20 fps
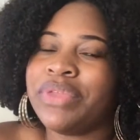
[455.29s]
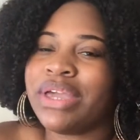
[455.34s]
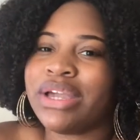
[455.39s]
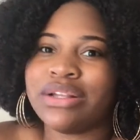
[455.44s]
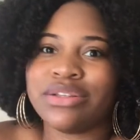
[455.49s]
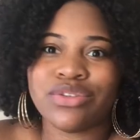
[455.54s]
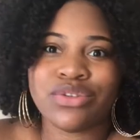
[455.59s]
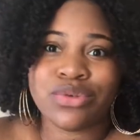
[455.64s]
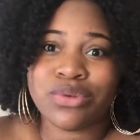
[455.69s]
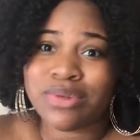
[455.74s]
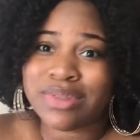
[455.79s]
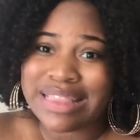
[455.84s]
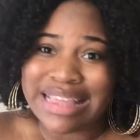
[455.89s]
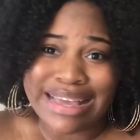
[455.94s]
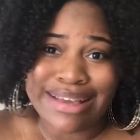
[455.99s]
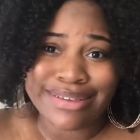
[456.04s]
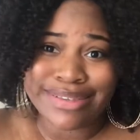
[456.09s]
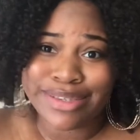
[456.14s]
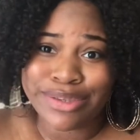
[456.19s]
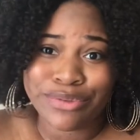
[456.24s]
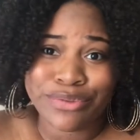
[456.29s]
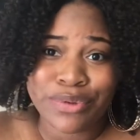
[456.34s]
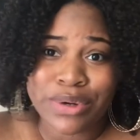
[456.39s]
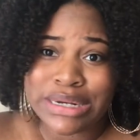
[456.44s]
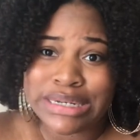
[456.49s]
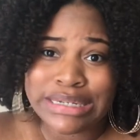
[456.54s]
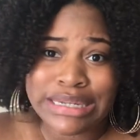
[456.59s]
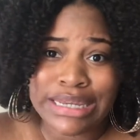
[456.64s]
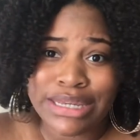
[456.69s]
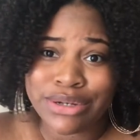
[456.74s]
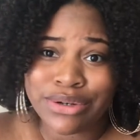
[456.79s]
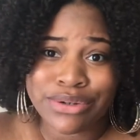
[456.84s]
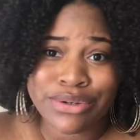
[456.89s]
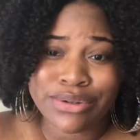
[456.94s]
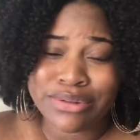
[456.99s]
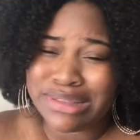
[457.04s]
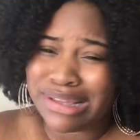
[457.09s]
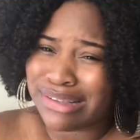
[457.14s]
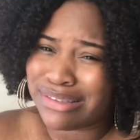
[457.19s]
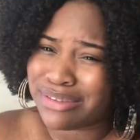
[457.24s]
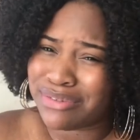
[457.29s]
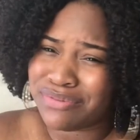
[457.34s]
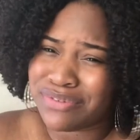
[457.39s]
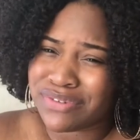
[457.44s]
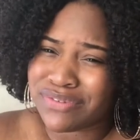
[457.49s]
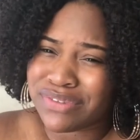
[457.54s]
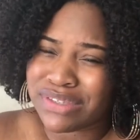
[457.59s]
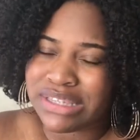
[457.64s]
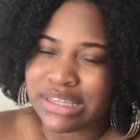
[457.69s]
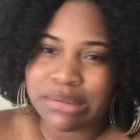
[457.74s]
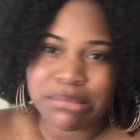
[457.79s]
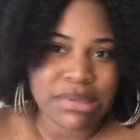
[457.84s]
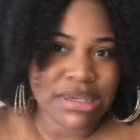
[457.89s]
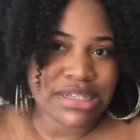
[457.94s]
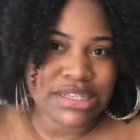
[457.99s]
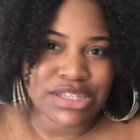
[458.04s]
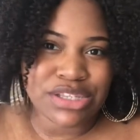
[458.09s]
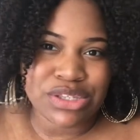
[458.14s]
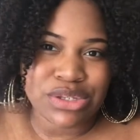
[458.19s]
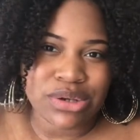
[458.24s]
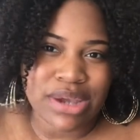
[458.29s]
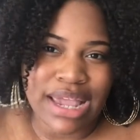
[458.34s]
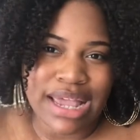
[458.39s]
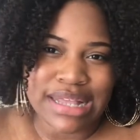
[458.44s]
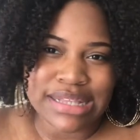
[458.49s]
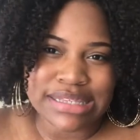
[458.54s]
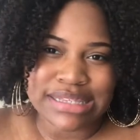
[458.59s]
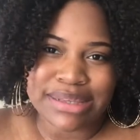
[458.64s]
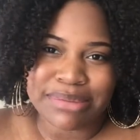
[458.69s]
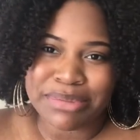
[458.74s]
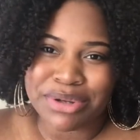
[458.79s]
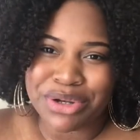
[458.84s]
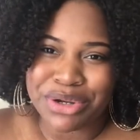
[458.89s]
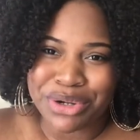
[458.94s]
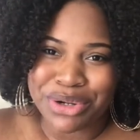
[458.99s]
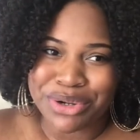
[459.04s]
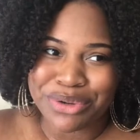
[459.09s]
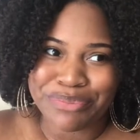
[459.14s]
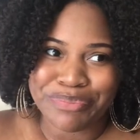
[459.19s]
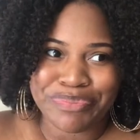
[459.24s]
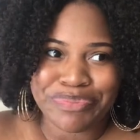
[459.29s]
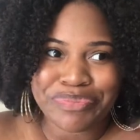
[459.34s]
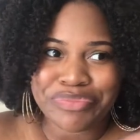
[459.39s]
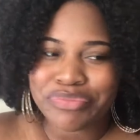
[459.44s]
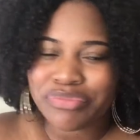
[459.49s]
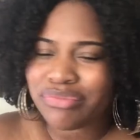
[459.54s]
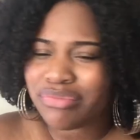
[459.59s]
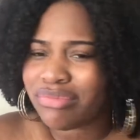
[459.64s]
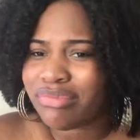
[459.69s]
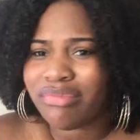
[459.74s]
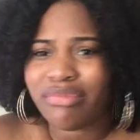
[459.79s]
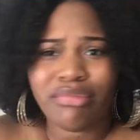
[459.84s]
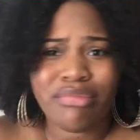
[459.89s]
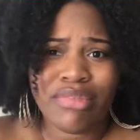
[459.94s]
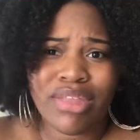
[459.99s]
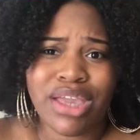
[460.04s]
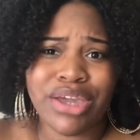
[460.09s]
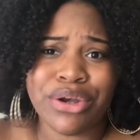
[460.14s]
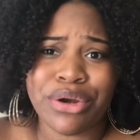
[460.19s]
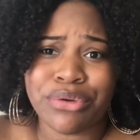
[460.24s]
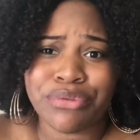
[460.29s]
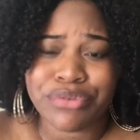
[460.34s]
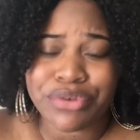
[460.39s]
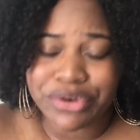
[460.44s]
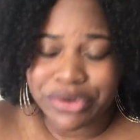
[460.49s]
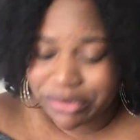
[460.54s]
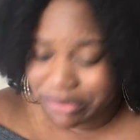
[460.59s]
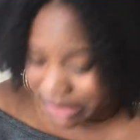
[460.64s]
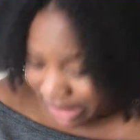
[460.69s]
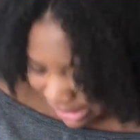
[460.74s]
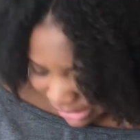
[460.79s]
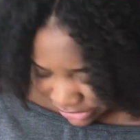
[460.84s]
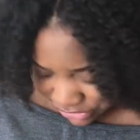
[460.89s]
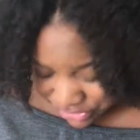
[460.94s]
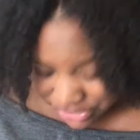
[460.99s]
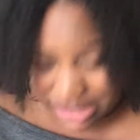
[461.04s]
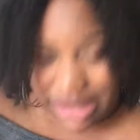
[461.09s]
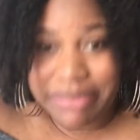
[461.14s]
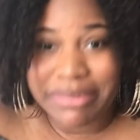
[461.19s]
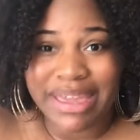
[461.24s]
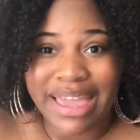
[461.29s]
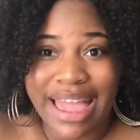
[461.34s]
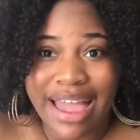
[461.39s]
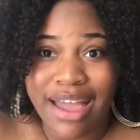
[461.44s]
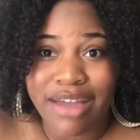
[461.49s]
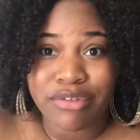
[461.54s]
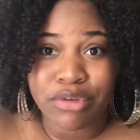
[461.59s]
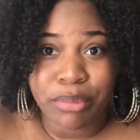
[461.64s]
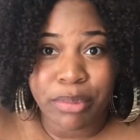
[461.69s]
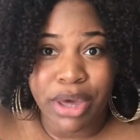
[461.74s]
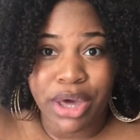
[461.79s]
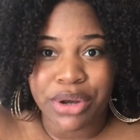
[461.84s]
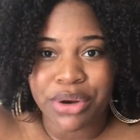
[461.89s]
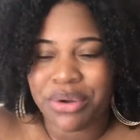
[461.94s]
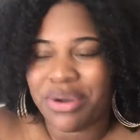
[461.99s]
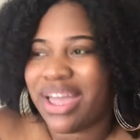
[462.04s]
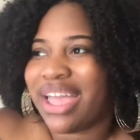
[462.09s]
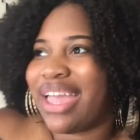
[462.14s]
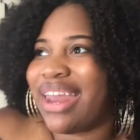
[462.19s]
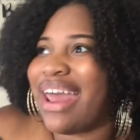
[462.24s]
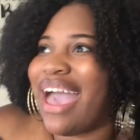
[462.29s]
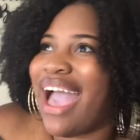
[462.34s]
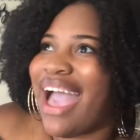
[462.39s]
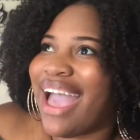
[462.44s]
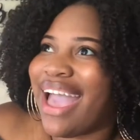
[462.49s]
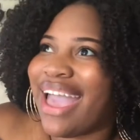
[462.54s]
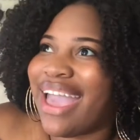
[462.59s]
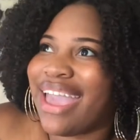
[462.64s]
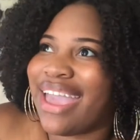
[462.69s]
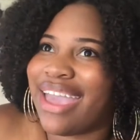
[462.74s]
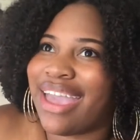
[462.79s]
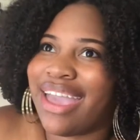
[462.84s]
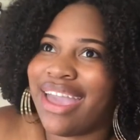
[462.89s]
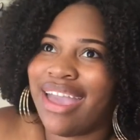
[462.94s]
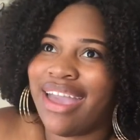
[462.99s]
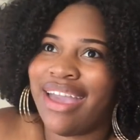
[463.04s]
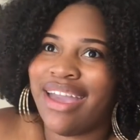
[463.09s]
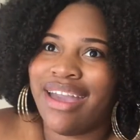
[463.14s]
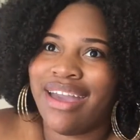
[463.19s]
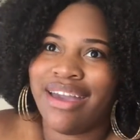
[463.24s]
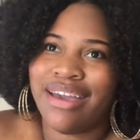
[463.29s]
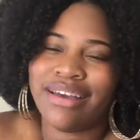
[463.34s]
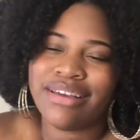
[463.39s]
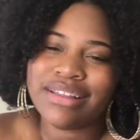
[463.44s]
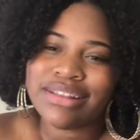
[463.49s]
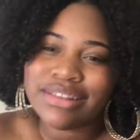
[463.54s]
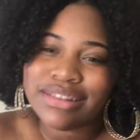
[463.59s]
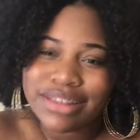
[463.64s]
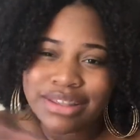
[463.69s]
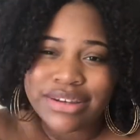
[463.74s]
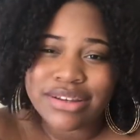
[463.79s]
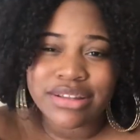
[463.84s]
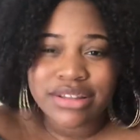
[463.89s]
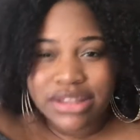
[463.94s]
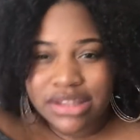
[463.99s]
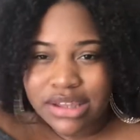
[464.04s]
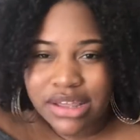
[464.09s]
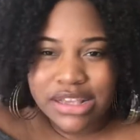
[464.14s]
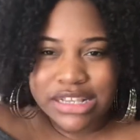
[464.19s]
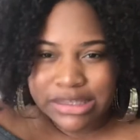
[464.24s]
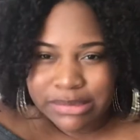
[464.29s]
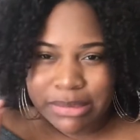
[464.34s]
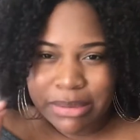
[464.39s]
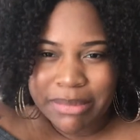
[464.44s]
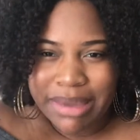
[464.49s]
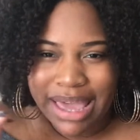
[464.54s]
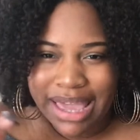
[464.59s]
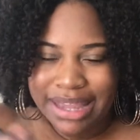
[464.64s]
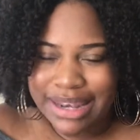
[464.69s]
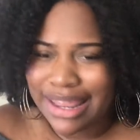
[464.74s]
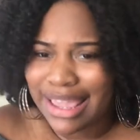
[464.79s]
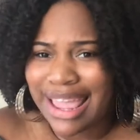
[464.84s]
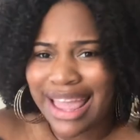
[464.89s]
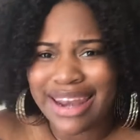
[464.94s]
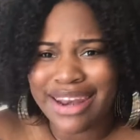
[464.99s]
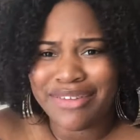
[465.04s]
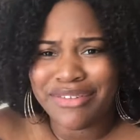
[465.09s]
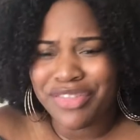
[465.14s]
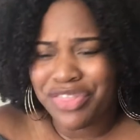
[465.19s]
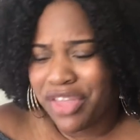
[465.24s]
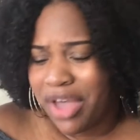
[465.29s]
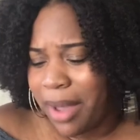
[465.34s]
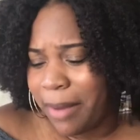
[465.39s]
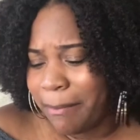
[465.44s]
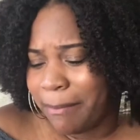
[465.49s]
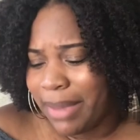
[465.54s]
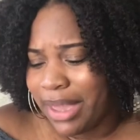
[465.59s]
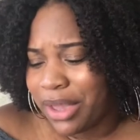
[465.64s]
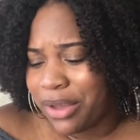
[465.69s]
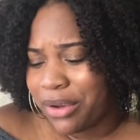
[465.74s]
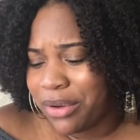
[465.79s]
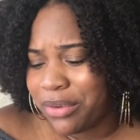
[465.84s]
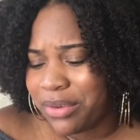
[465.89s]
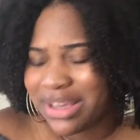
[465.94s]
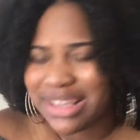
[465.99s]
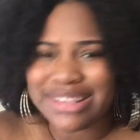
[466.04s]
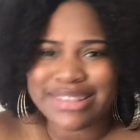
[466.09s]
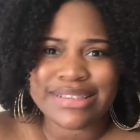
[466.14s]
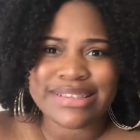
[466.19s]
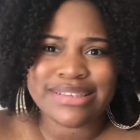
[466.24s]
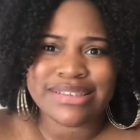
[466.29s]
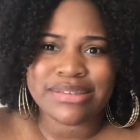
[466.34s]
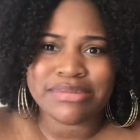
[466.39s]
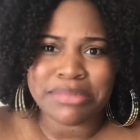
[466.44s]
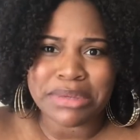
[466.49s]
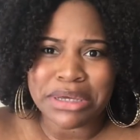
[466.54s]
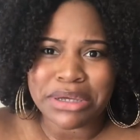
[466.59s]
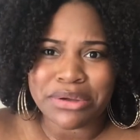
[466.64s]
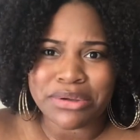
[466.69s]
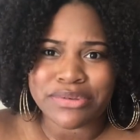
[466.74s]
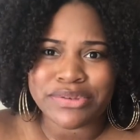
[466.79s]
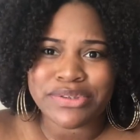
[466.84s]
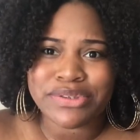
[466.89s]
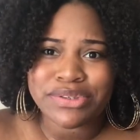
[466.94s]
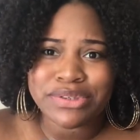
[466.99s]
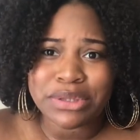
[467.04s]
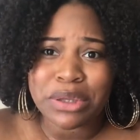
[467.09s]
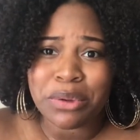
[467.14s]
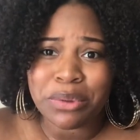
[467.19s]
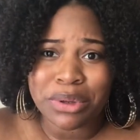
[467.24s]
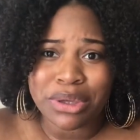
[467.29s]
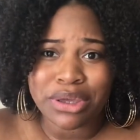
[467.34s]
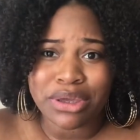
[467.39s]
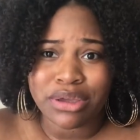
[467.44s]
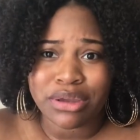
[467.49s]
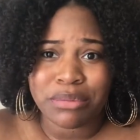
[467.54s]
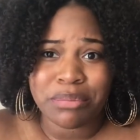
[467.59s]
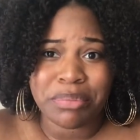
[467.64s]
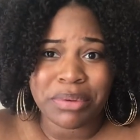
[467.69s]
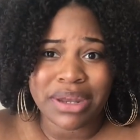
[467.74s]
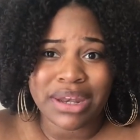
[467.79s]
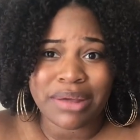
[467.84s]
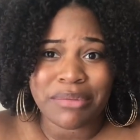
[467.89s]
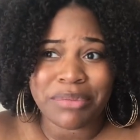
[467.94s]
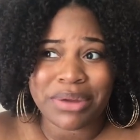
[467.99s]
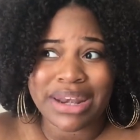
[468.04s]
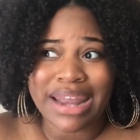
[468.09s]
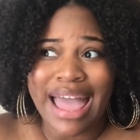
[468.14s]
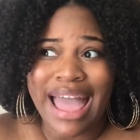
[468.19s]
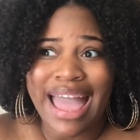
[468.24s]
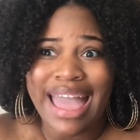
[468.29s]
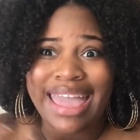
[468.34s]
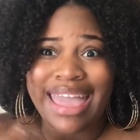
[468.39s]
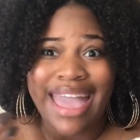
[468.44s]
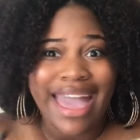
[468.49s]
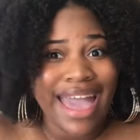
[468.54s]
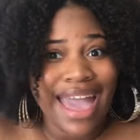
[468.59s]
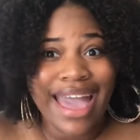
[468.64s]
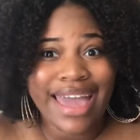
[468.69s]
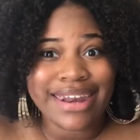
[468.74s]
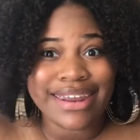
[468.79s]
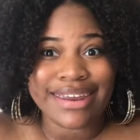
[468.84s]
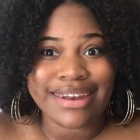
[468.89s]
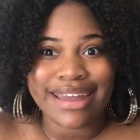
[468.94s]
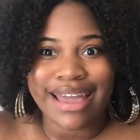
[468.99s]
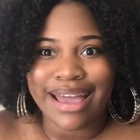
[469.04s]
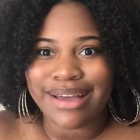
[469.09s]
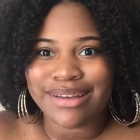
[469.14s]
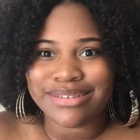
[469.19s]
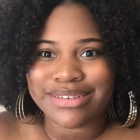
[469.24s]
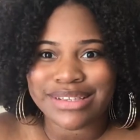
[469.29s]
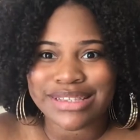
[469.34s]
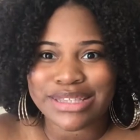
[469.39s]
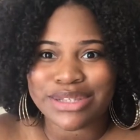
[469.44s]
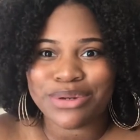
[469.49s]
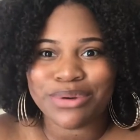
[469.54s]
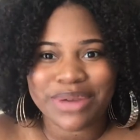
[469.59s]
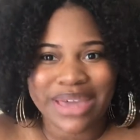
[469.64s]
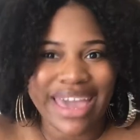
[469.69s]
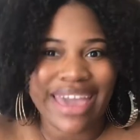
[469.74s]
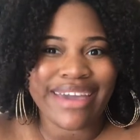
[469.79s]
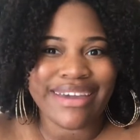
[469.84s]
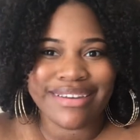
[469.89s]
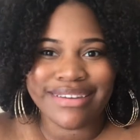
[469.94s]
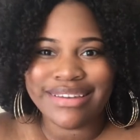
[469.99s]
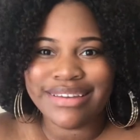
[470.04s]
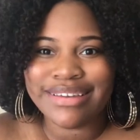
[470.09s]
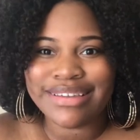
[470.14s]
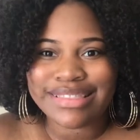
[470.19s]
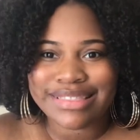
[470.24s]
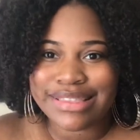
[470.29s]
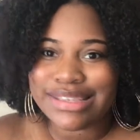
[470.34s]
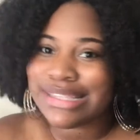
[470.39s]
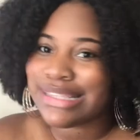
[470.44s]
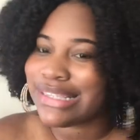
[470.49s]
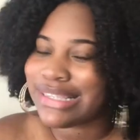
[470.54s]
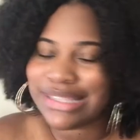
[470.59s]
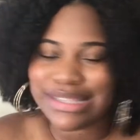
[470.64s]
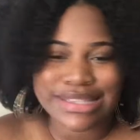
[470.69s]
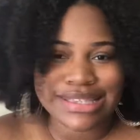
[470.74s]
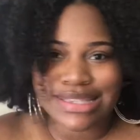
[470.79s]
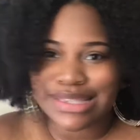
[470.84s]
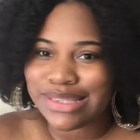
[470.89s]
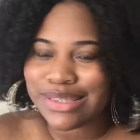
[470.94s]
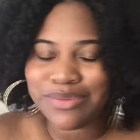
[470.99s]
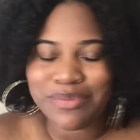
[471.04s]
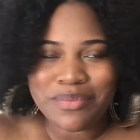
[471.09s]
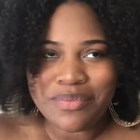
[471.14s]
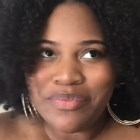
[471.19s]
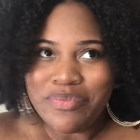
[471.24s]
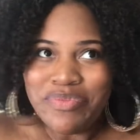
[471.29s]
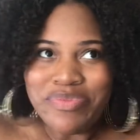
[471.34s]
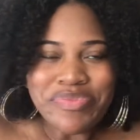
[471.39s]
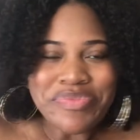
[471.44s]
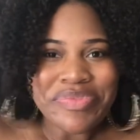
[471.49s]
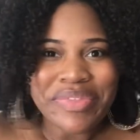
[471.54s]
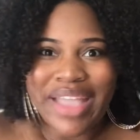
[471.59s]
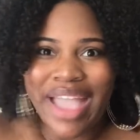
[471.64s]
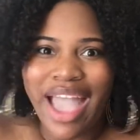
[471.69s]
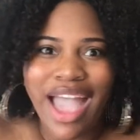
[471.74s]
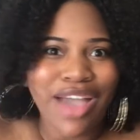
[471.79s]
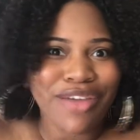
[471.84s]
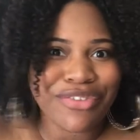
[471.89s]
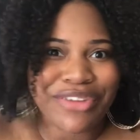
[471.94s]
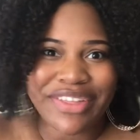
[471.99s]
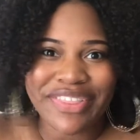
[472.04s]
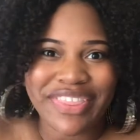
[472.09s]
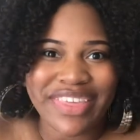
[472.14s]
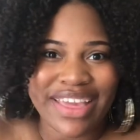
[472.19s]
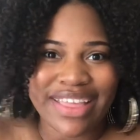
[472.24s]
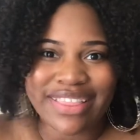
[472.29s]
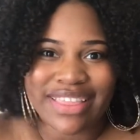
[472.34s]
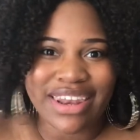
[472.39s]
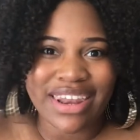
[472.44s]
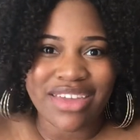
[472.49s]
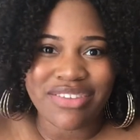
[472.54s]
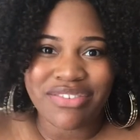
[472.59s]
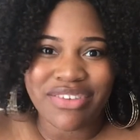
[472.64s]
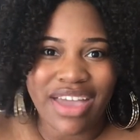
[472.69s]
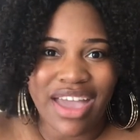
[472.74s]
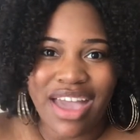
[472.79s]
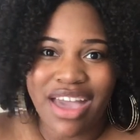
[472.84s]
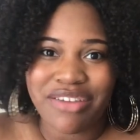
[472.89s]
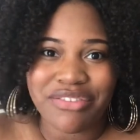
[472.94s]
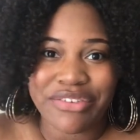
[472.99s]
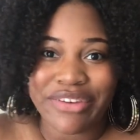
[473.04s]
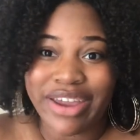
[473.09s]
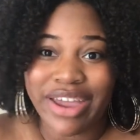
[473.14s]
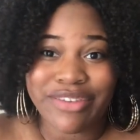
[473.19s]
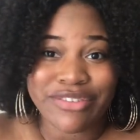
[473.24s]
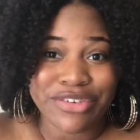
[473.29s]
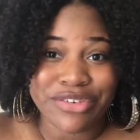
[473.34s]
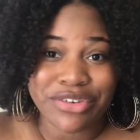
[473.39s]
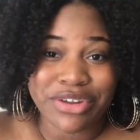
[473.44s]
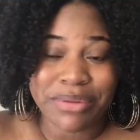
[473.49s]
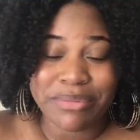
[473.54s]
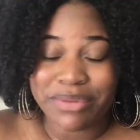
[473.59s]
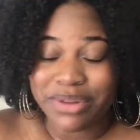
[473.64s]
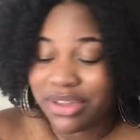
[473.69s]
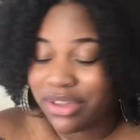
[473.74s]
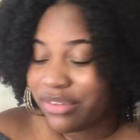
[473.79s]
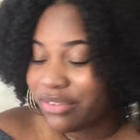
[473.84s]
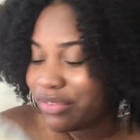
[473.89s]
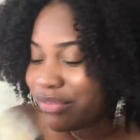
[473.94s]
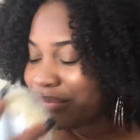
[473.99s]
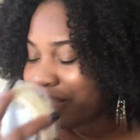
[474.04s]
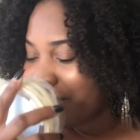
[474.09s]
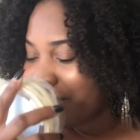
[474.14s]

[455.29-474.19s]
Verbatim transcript: in 2014 or 2015. My sister had some in her in her room and she let me have a bottle and I literally lost my mind. Like I never thought mango could smell so good, but when I had it, I was just like, okay, this is everything that I've ever, ever dreamed of.